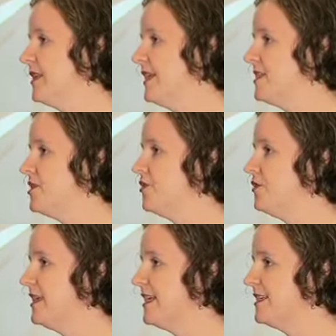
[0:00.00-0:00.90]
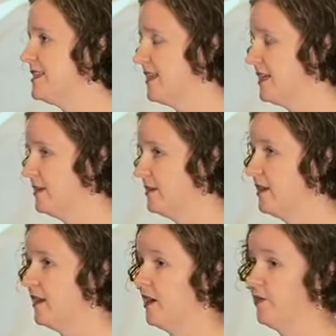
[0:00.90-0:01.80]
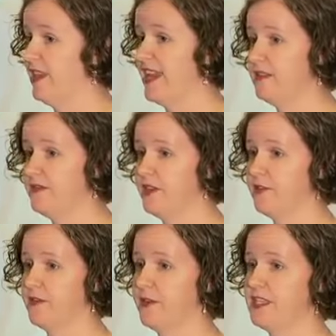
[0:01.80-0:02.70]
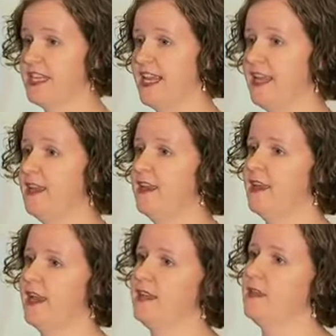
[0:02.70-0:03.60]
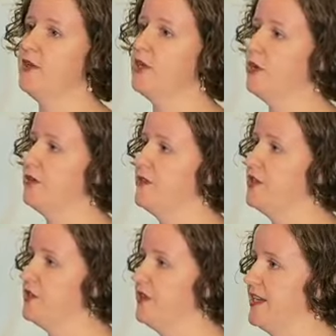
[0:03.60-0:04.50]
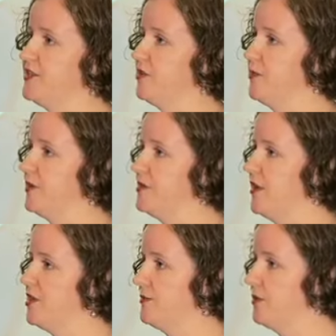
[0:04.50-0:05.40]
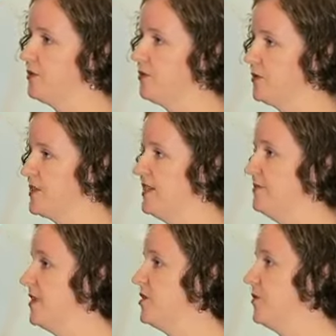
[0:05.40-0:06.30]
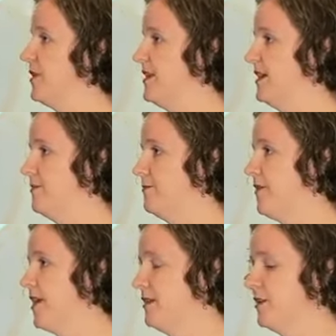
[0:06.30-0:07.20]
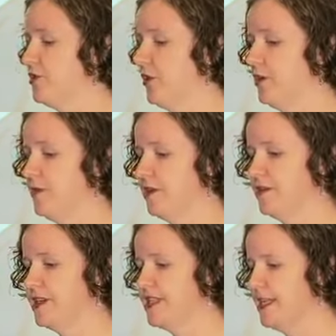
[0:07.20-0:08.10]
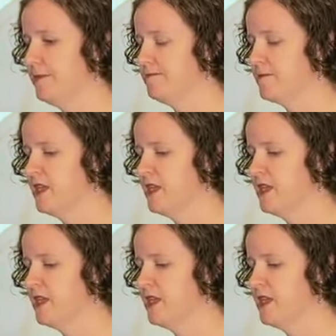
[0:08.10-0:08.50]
for at least 2 years in a related field of OT, and then we go off and do an extra postgraduate course. And in Victoria, they're run at La Trobe University.